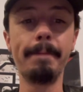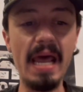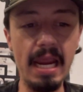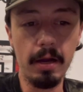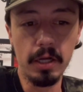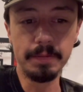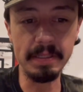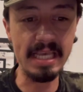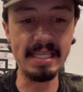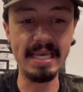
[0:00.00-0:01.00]
Betting here,
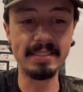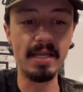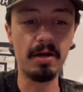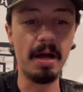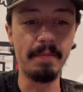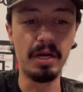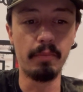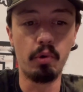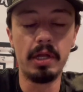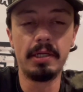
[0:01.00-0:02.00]
ghostpicksats.com, the
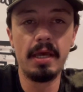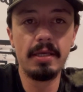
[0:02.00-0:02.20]
number one